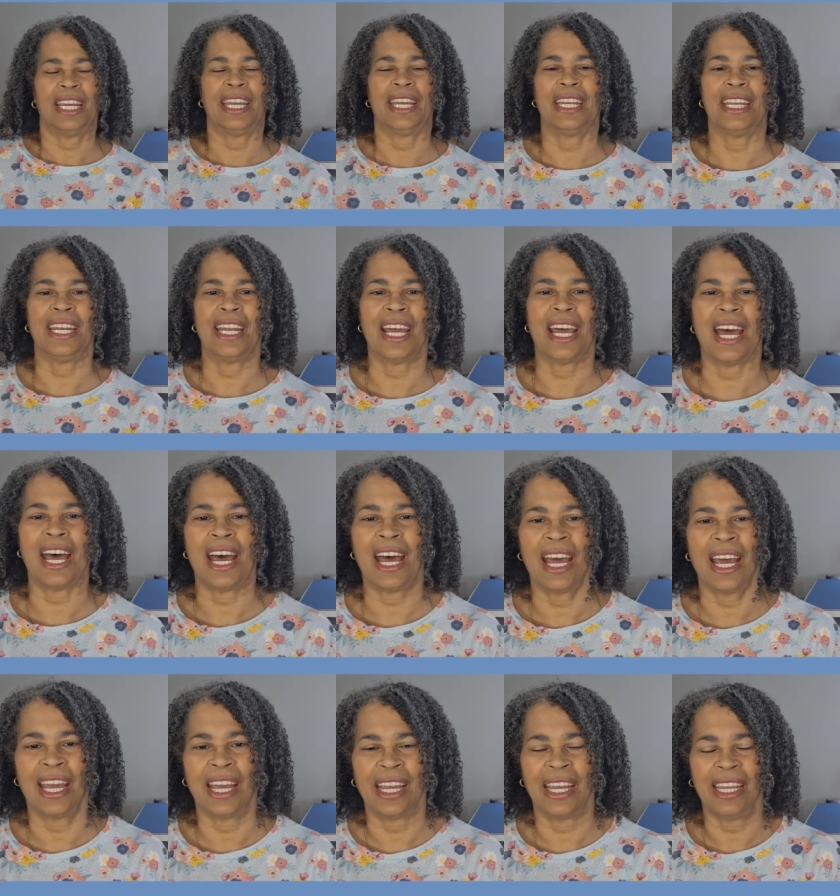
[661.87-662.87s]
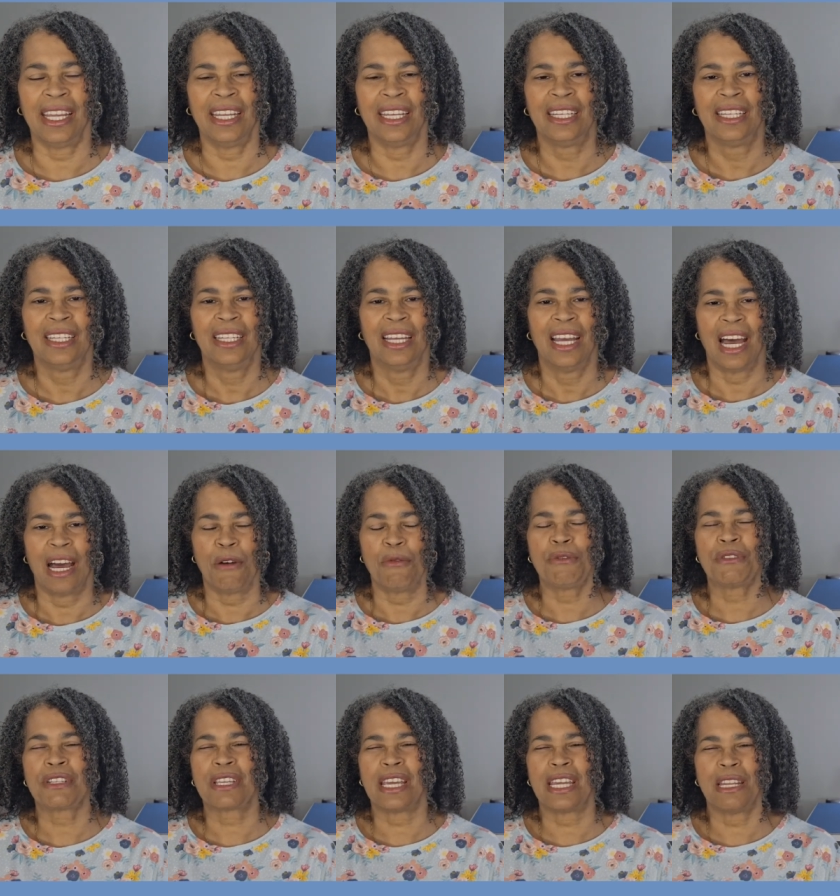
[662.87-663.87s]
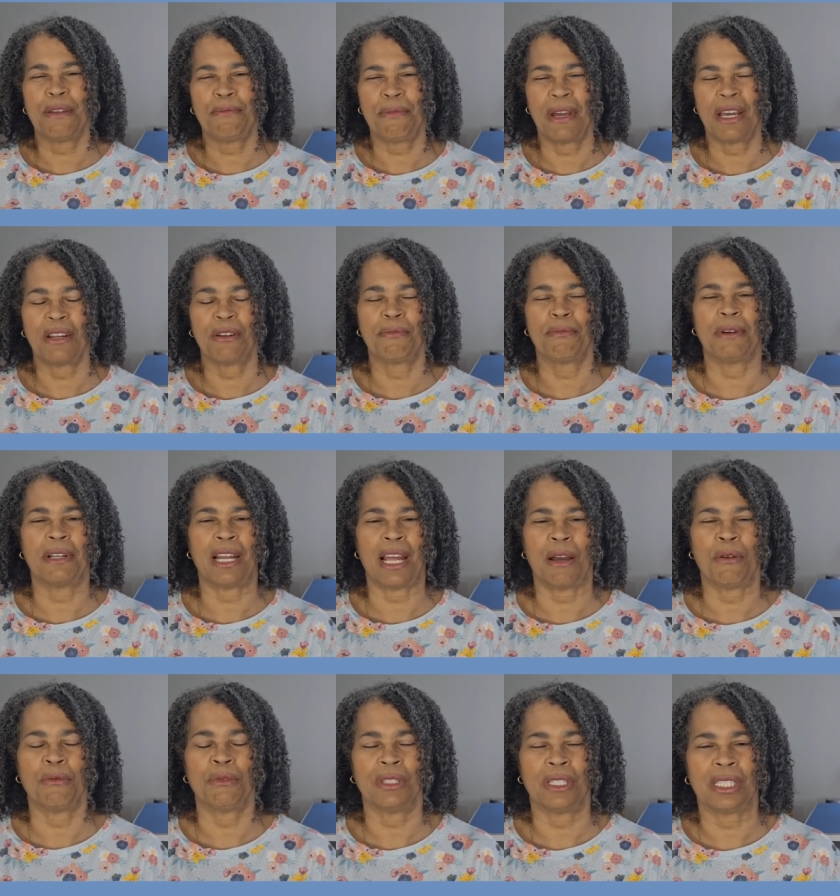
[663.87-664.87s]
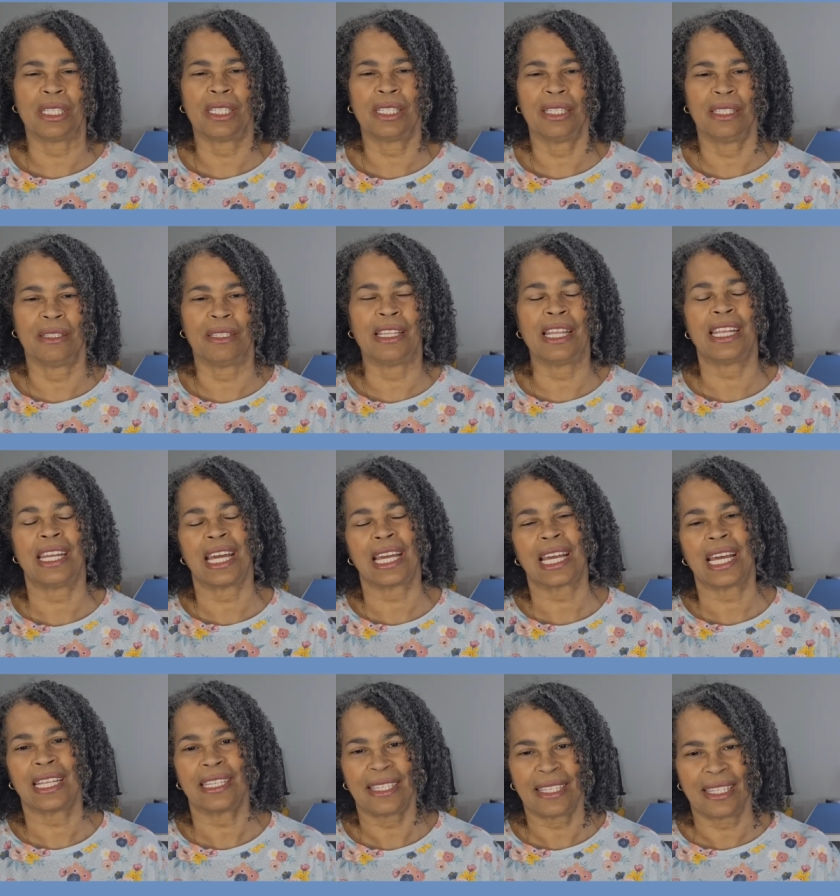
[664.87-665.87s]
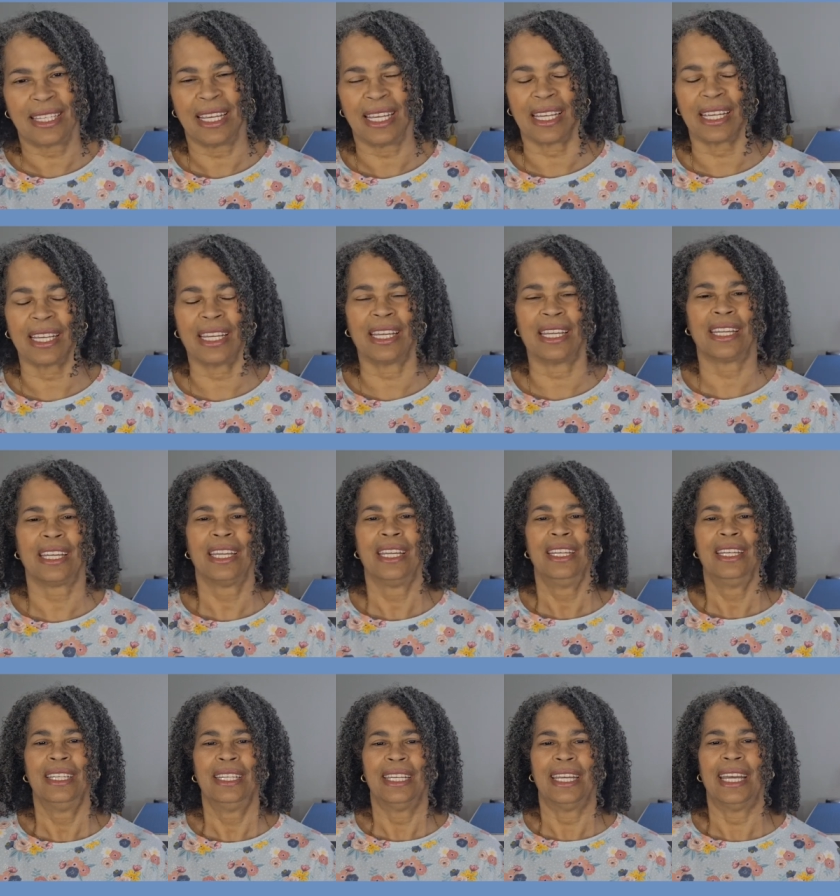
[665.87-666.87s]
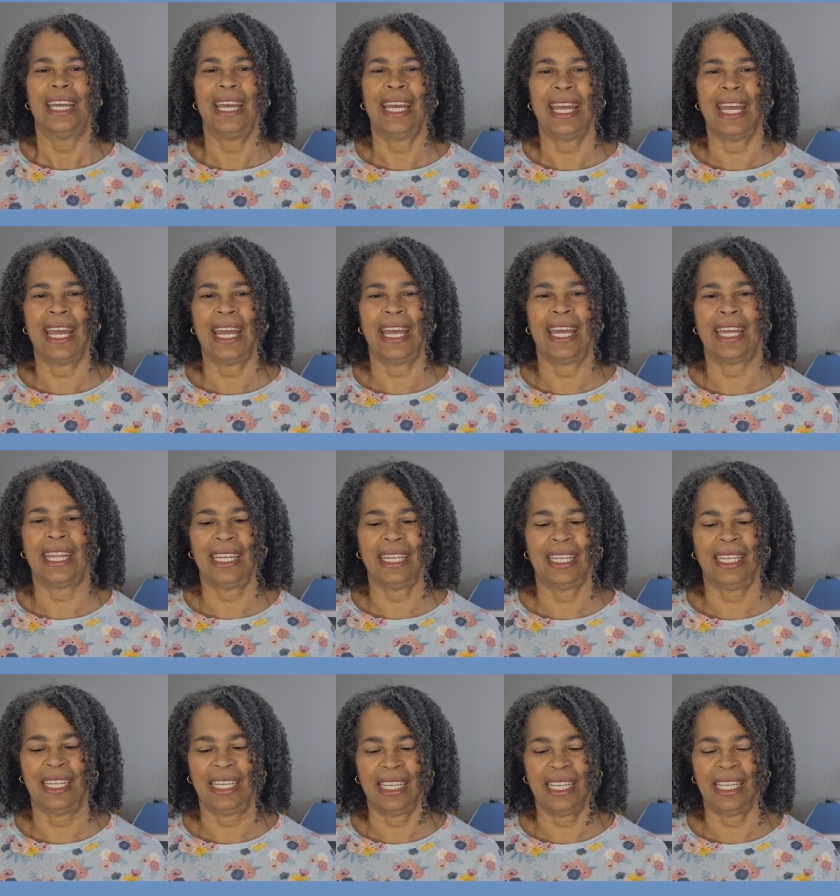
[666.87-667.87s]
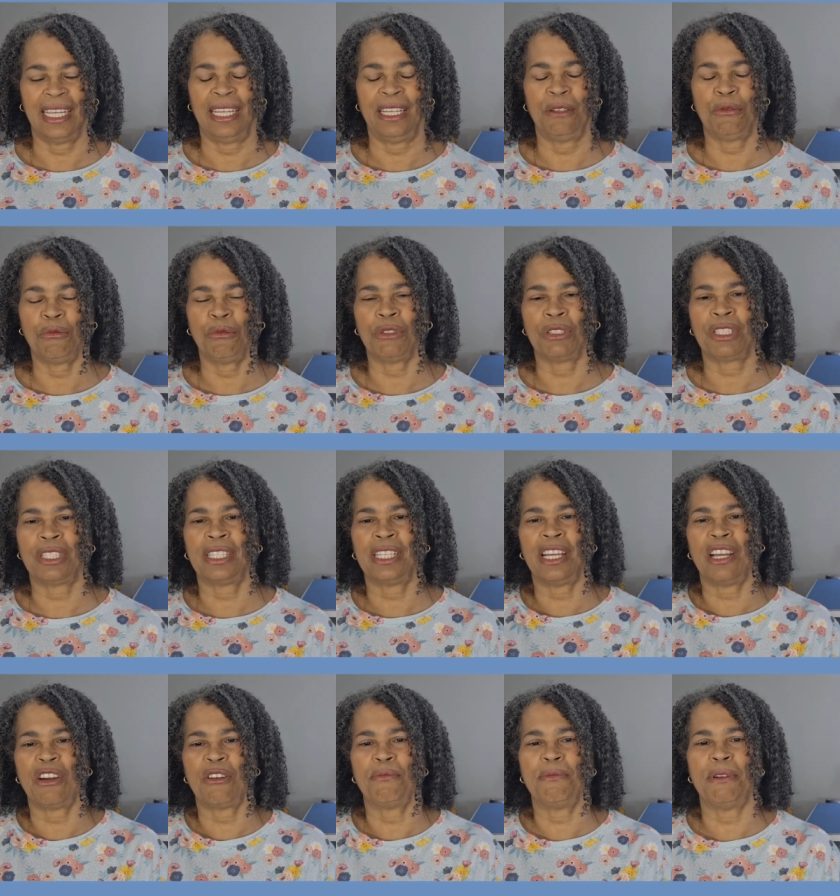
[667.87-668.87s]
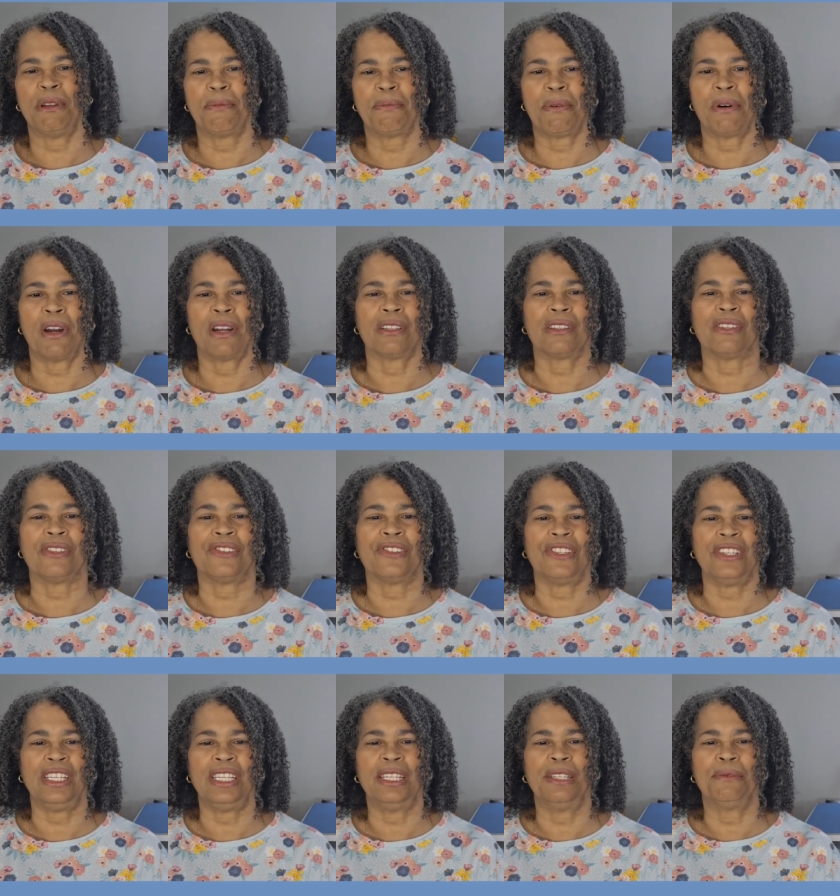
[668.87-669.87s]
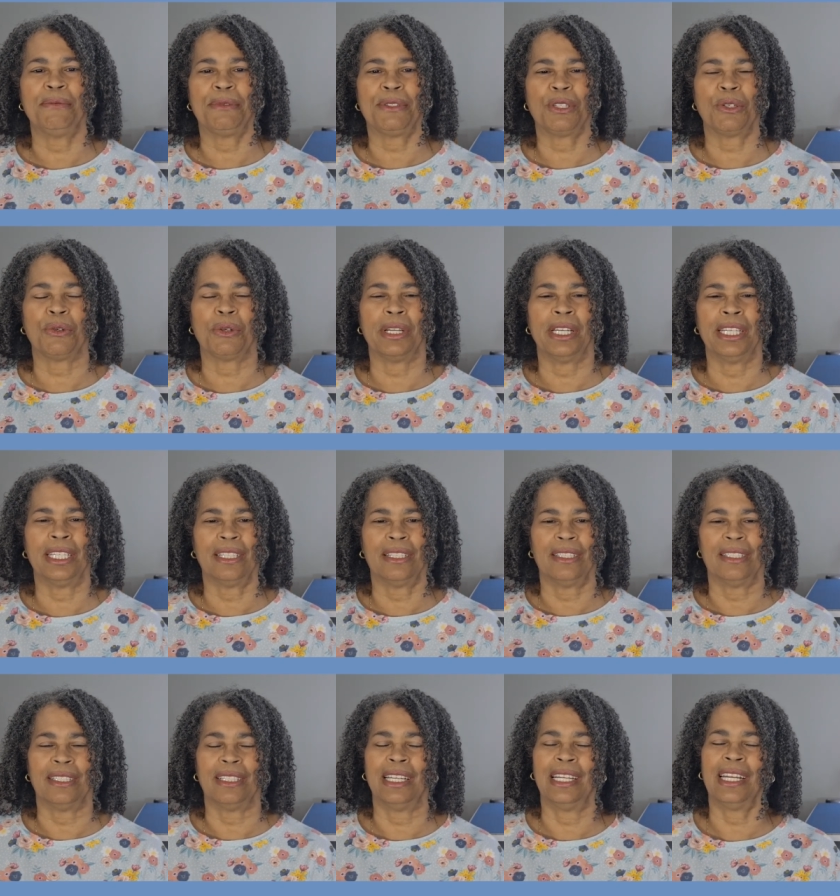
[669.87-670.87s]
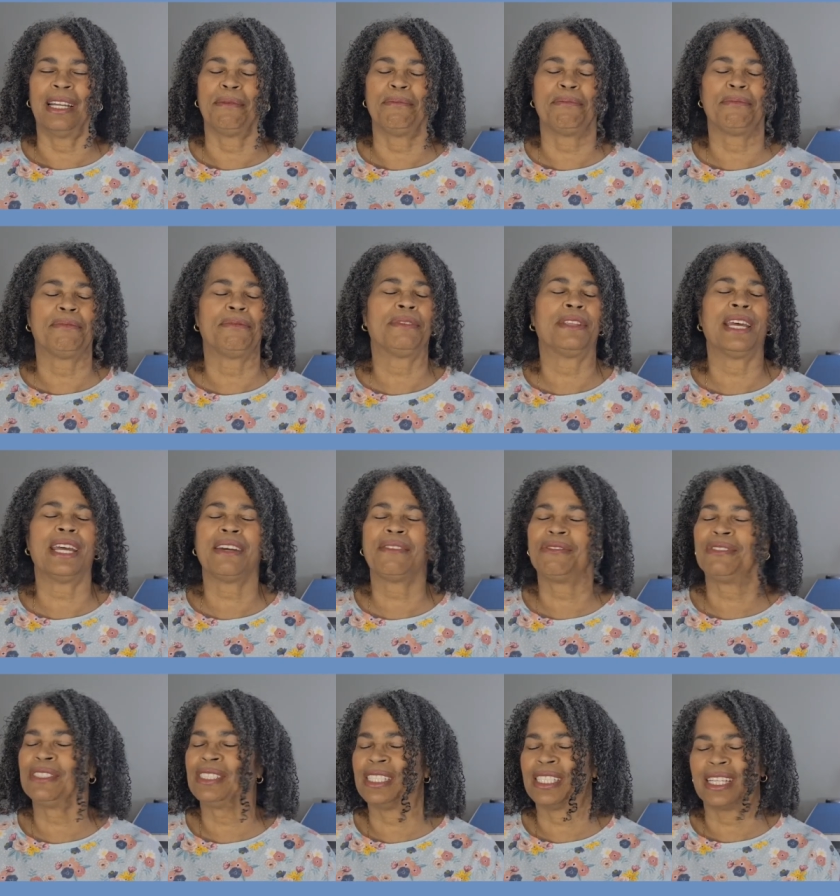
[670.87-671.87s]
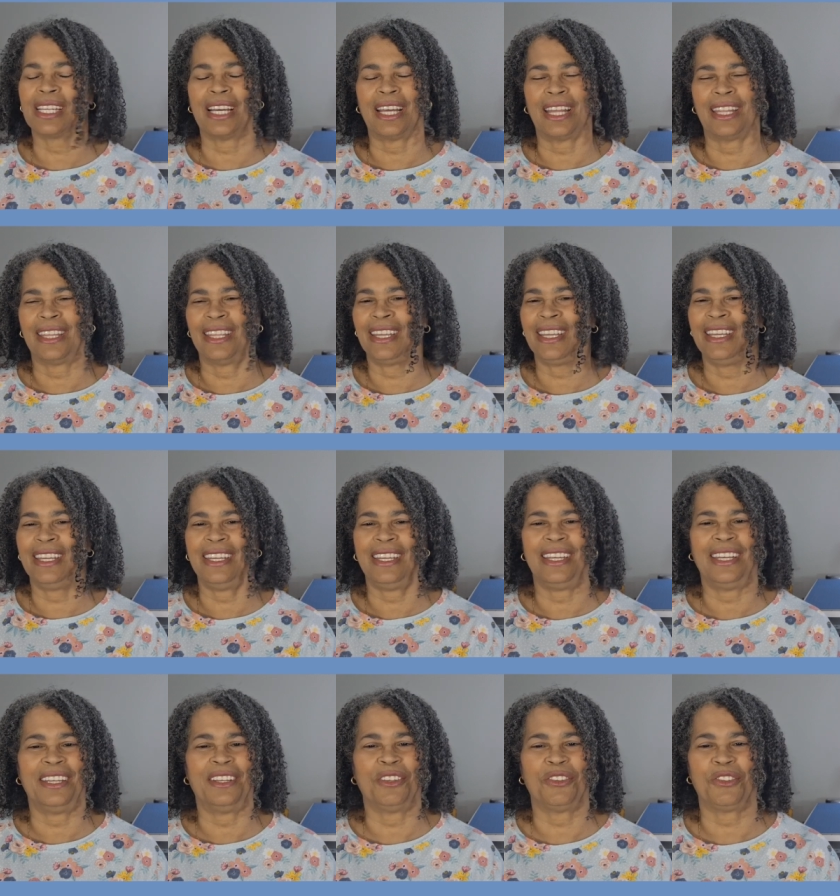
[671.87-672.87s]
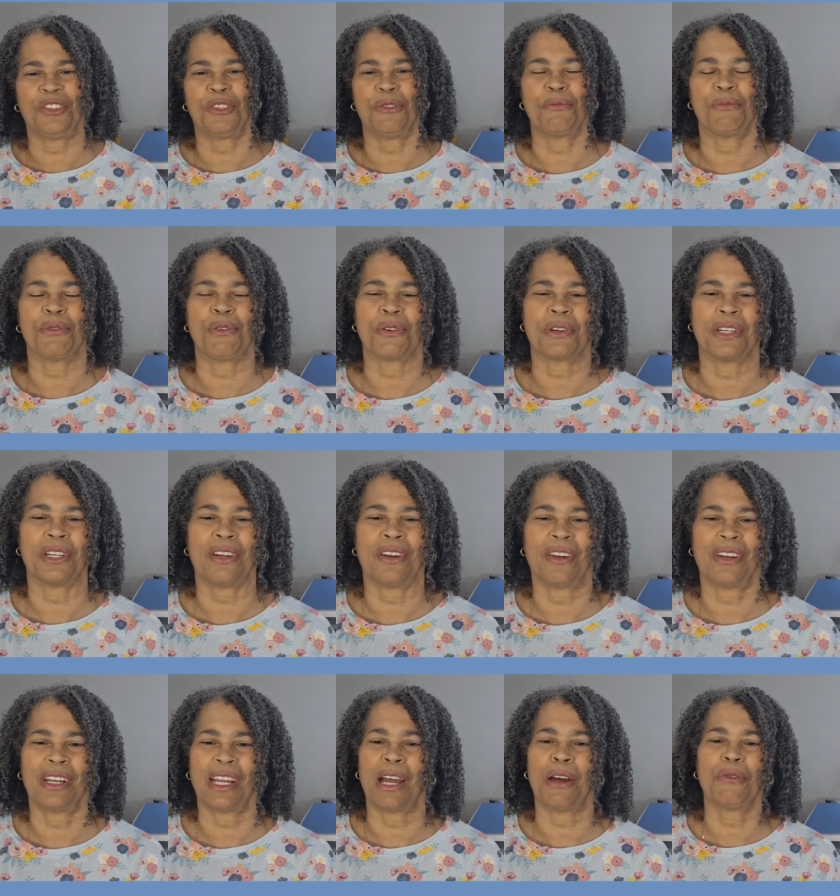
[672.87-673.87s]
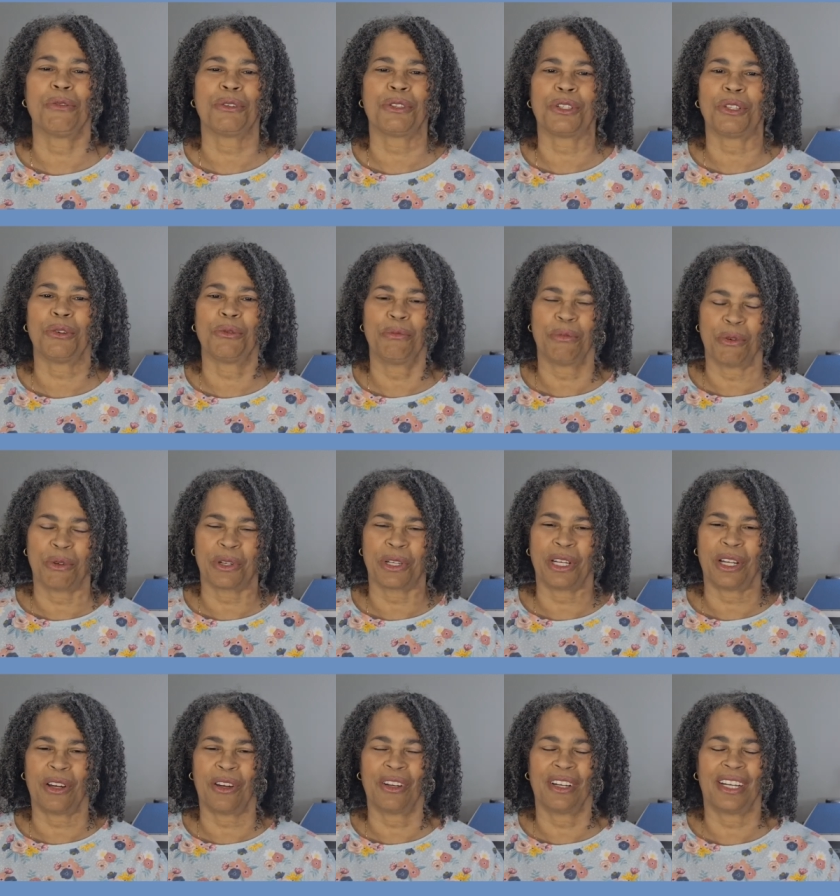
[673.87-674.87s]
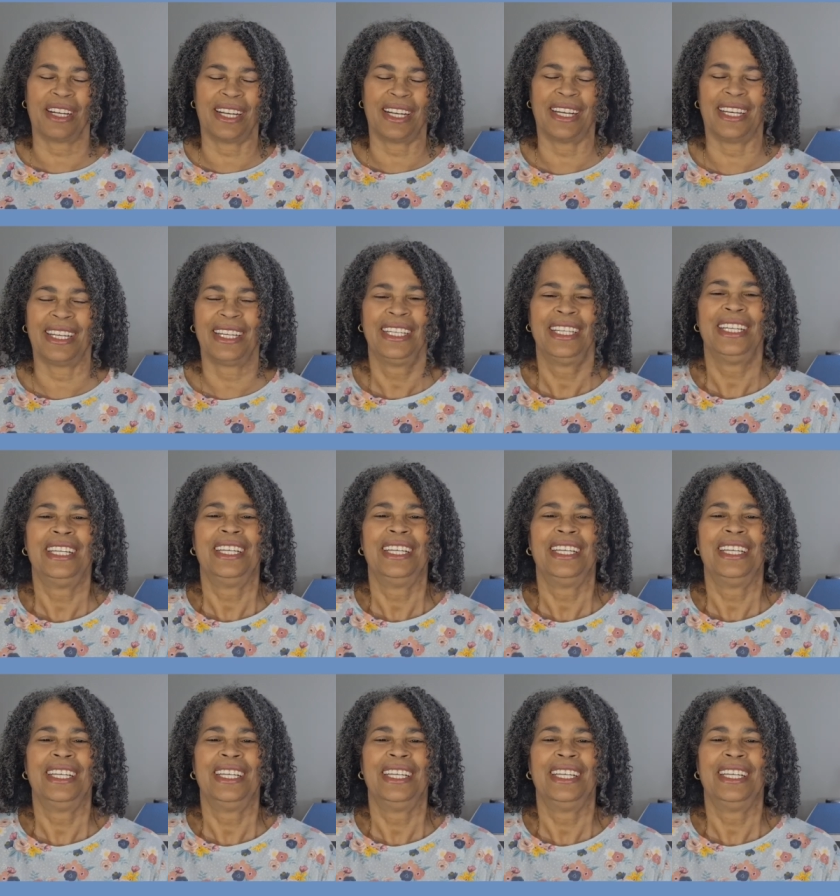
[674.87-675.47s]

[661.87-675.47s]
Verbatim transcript: and I I was getting better, but I was then I got sick. And it was tearing me apart to see him so ill and I'm thankful to God that he heals the brokenhearted. I was so brokenhearted and